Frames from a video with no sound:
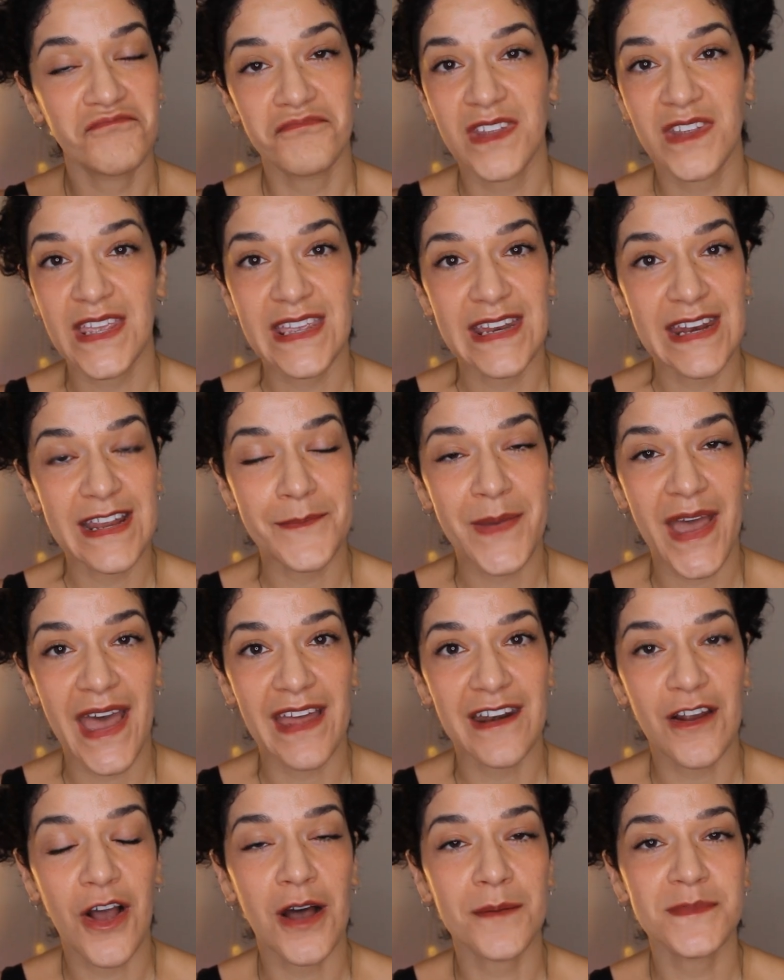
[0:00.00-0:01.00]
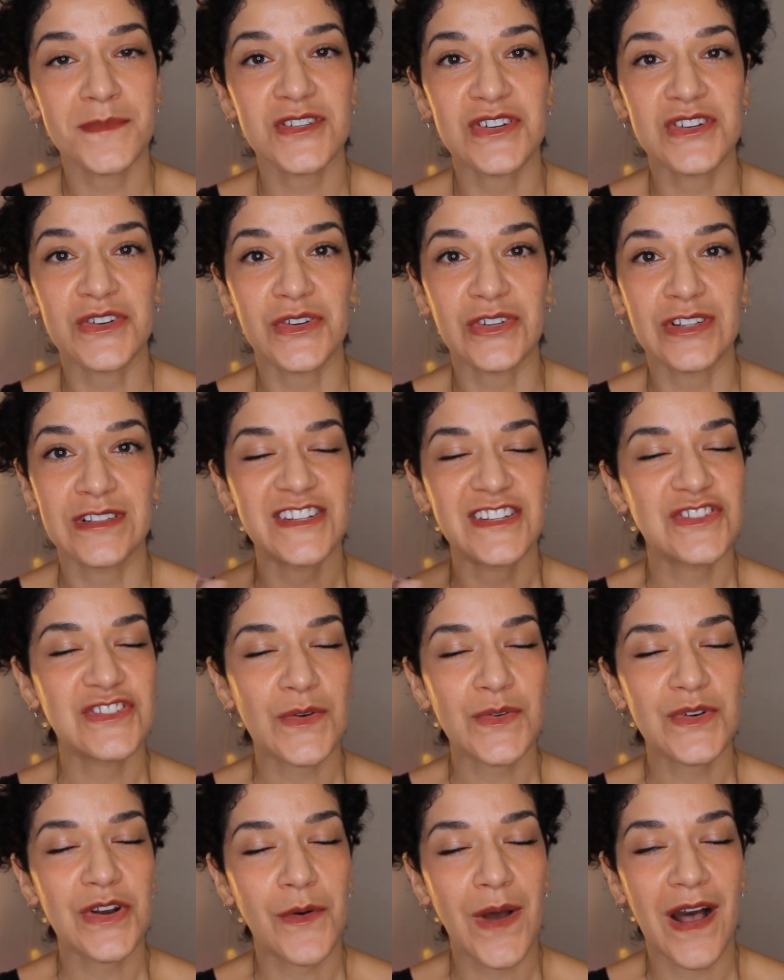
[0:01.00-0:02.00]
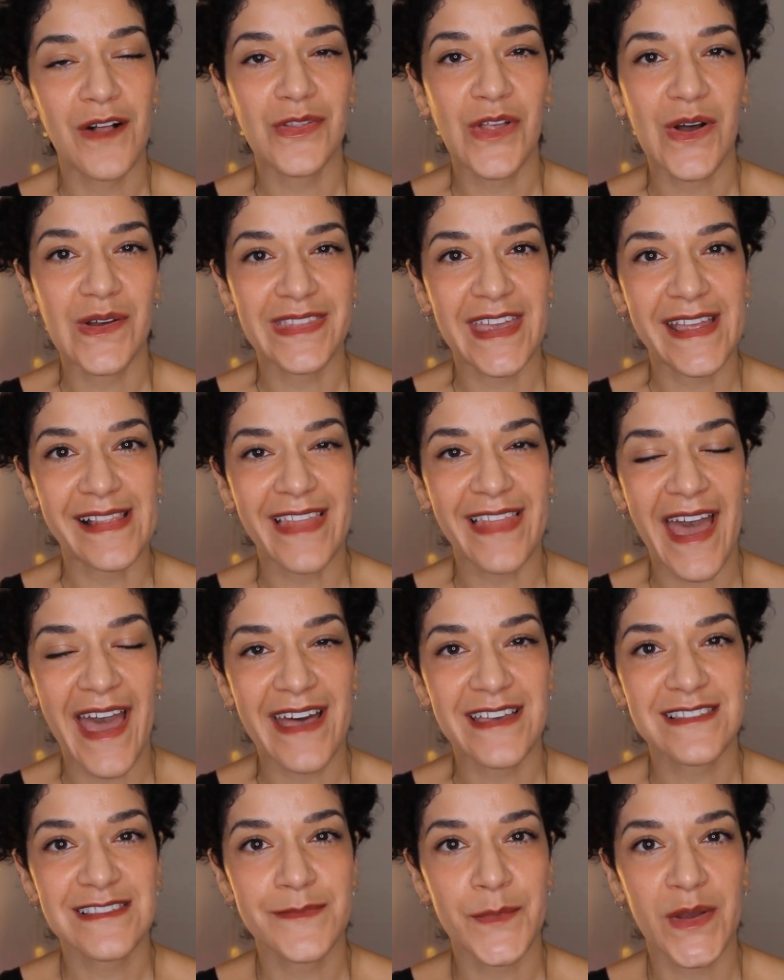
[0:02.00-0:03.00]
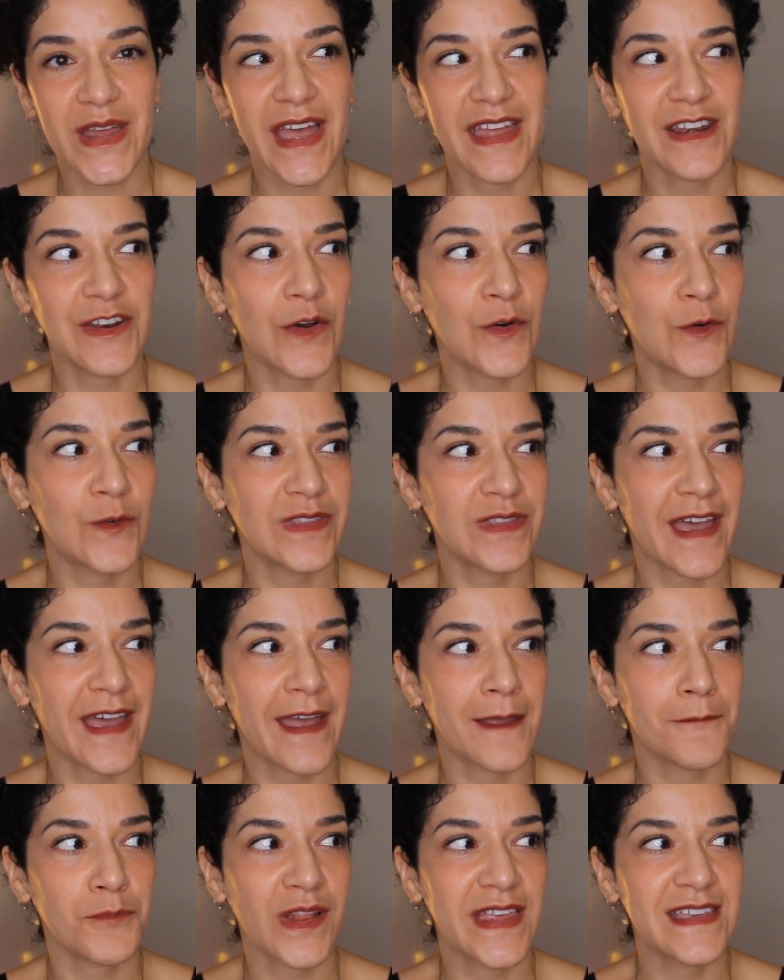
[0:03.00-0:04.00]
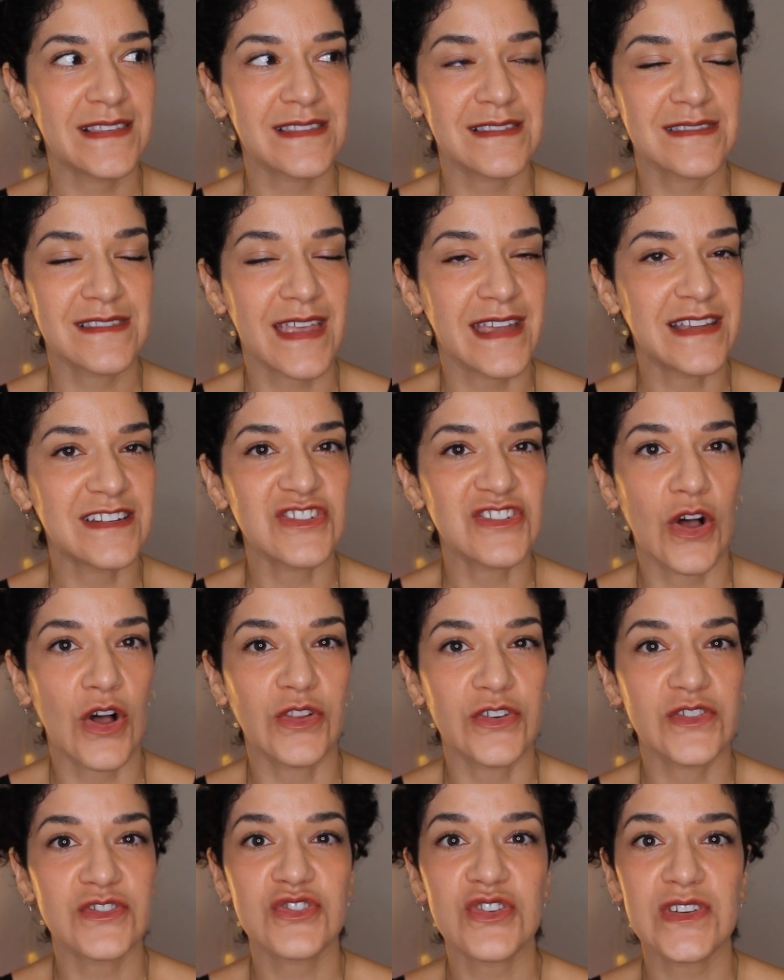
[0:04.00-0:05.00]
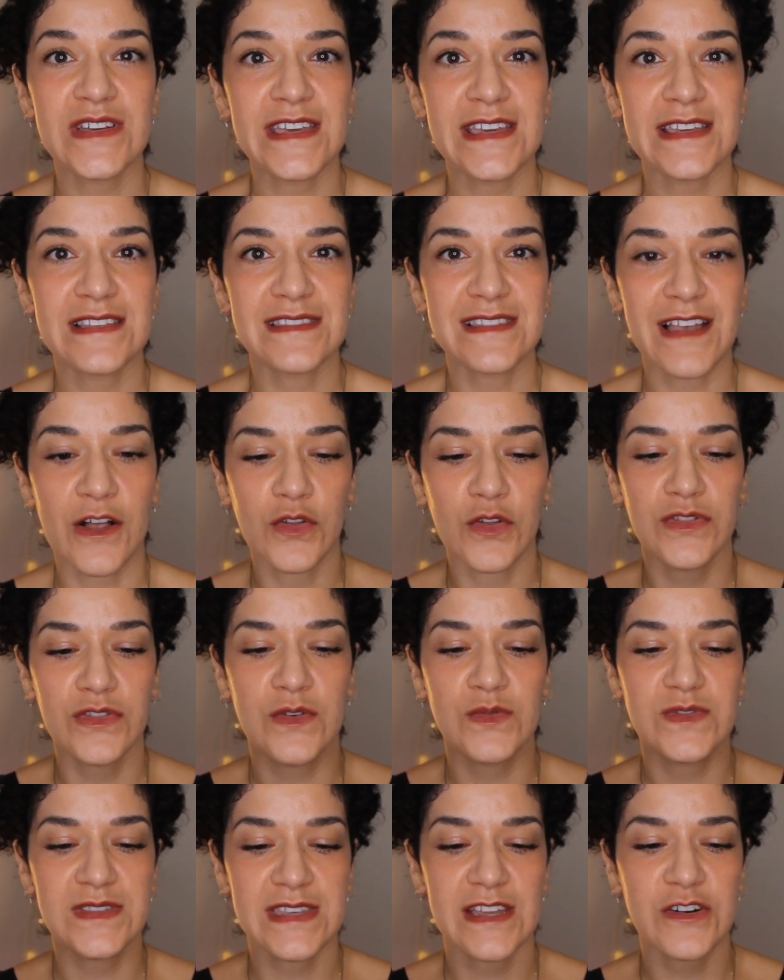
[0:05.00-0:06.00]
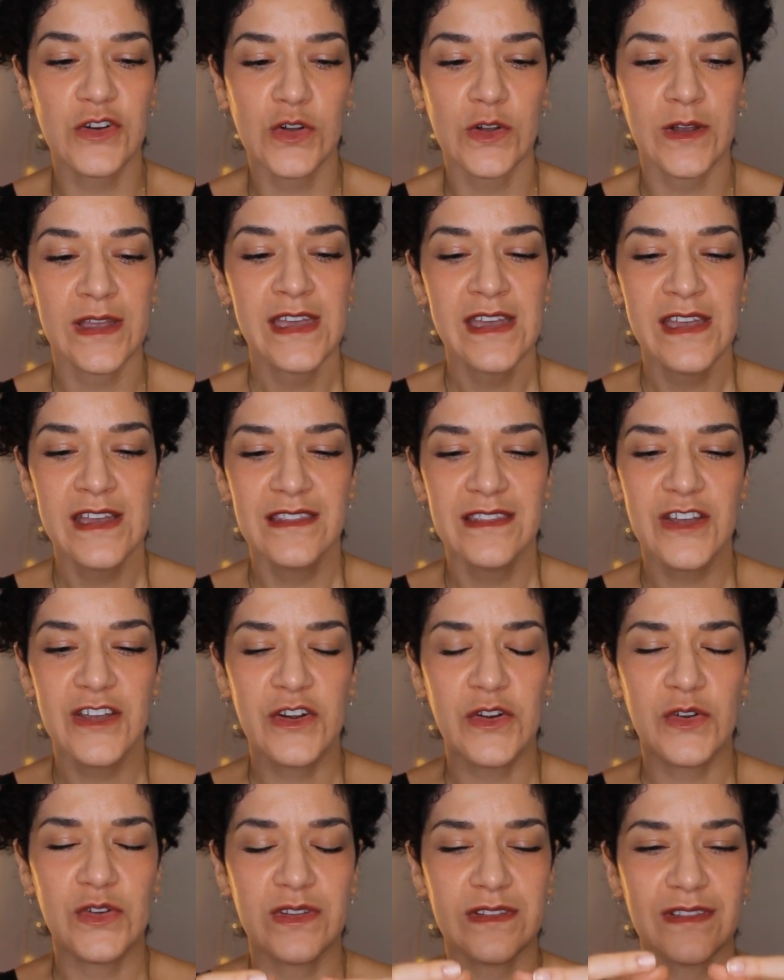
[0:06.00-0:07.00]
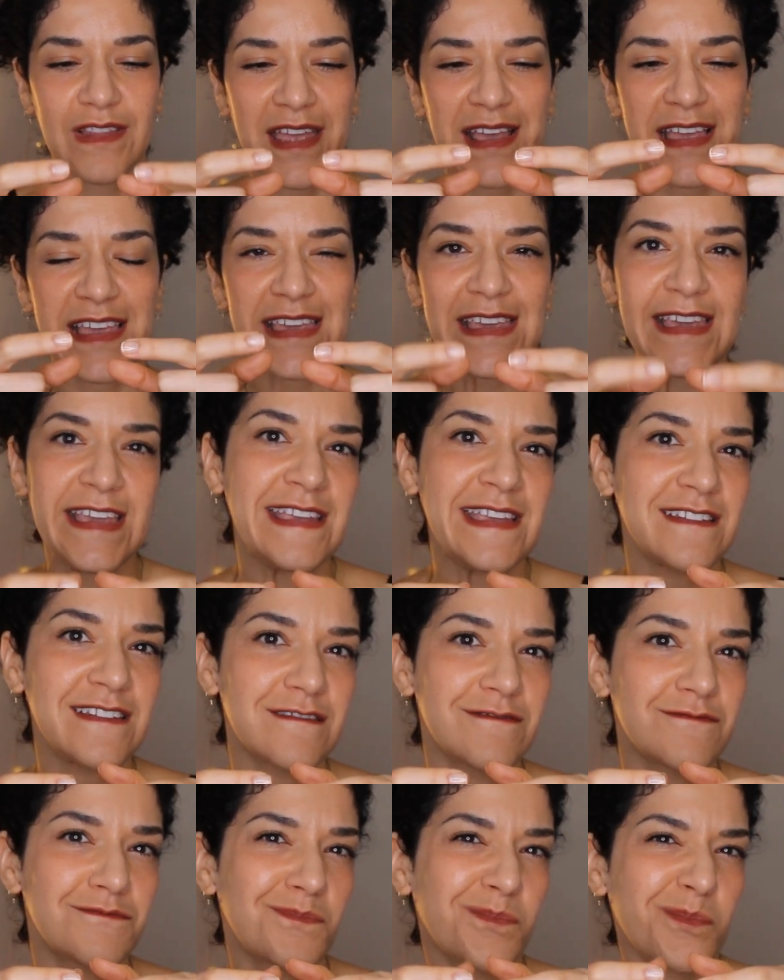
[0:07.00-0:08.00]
Heating pad optional. I don't know how long they last, but I know that places like Dollar Tree sell those little, they're like heat